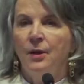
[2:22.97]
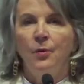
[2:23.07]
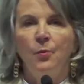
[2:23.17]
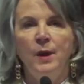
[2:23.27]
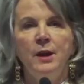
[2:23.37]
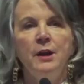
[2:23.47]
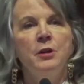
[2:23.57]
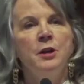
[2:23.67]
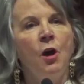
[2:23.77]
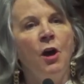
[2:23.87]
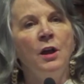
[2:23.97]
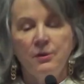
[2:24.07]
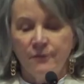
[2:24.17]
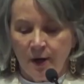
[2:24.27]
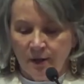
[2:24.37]
We hear in all
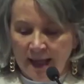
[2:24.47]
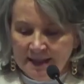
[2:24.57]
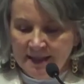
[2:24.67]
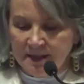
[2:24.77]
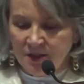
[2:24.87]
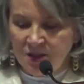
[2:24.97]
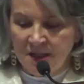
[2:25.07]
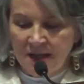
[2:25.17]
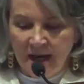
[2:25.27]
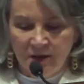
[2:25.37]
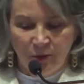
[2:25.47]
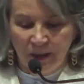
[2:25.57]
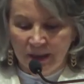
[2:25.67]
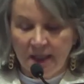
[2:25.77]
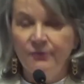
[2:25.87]
of our lessons today, the
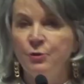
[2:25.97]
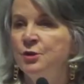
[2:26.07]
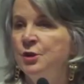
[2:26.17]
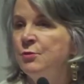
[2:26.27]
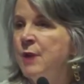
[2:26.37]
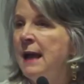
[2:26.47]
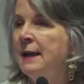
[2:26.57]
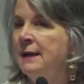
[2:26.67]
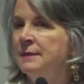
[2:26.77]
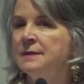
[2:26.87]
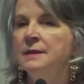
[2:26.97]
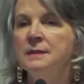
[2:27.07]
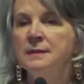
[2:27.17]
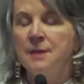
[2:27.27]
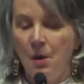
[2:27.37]
believers unite
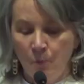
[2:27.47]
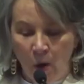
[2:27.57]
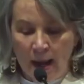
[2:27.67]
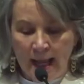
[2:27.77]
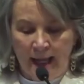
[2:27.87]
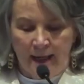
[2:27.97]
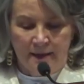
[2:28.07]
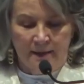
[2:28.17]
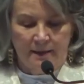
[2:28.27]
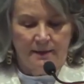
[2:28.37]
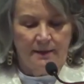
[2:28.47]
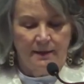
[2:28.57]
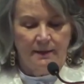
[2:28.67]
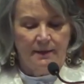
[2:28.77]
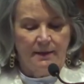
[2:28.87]
in some way.
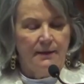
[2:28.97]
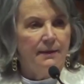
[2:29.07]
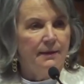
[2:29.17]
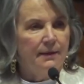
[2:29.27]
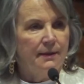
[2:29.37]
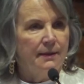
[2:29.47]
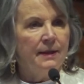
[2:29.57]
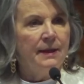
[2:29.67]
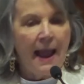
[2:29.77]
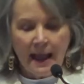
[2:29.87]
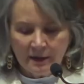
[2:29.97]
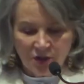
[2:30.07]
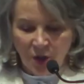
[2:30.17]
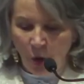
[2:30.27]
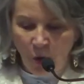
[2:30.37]
In Acts,
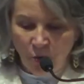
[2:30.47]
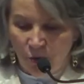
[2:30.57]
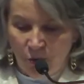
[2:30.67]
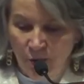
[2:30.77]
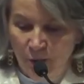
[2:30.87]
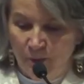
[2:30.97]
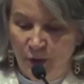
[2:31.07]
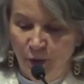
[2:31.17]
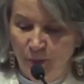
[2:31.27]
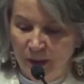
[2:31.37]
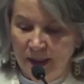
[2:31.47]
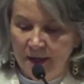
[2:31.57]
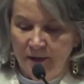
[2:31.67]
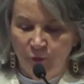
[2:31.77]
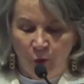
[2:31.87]
the whole group who
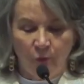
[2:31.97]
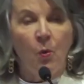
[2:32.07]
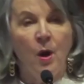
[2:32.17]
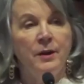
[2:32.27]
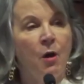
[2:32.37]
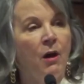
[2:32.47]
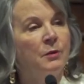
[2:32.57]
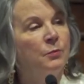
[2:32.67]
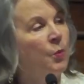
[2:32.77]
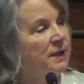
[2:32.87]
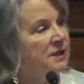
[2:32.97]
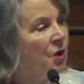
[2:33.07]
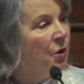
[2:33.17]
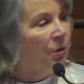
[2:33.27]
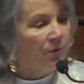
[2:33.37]
believe were of one heart and one
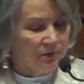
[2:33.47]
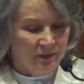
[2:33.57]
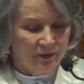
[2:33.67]
soul.